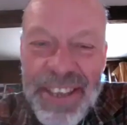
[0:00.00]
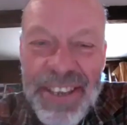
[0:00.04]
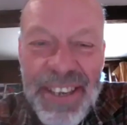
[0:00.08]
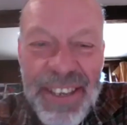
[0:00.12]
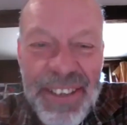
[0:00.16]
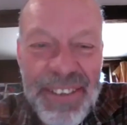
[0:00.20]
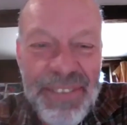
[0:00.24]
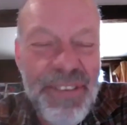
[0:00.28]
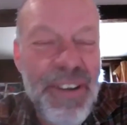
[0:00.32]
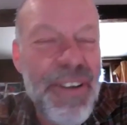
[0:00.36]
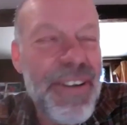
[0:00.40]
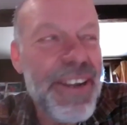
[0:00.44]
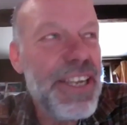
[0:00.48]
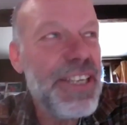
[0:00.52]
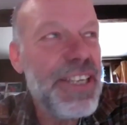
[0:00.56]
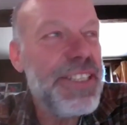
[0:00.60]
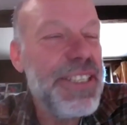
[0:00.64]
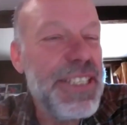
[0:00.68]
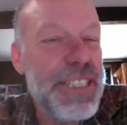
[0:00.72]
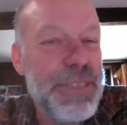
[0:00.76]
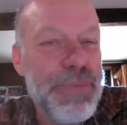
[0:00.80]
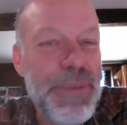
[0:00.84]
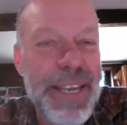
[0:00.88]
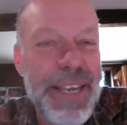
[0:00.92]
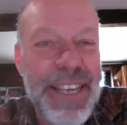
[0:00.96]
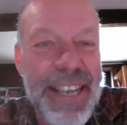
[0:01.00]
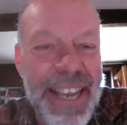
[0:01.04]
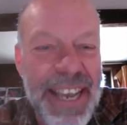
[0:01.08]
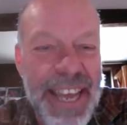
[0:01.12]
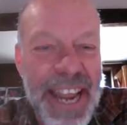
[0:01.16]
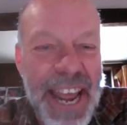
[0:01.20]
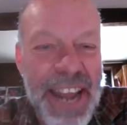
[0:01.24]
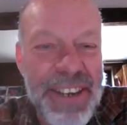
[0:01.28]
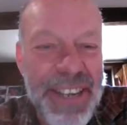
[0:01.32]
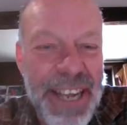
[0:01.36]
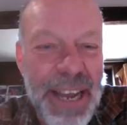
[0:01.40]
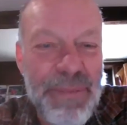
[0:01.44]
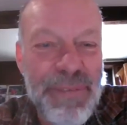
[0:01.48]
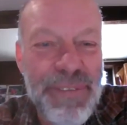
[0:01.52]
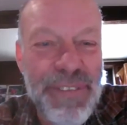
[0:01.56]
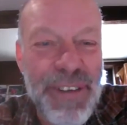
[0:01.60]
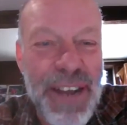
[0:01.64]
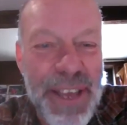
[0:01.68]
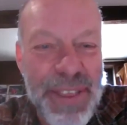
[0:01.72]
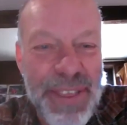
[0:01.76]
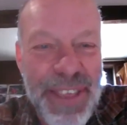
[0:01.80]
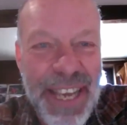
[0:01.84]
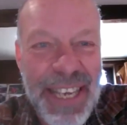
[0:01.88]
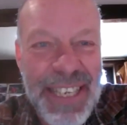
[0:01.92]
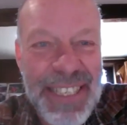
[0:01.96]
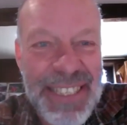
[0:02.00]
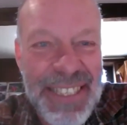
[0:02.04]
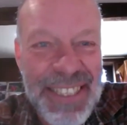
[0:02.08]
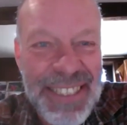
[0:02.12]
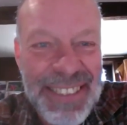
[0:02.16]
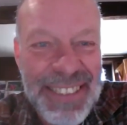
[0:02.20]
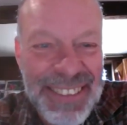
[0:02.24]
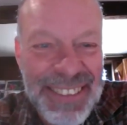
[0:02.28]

you. Very good to speak to you, Andy. I'm fine, thanks.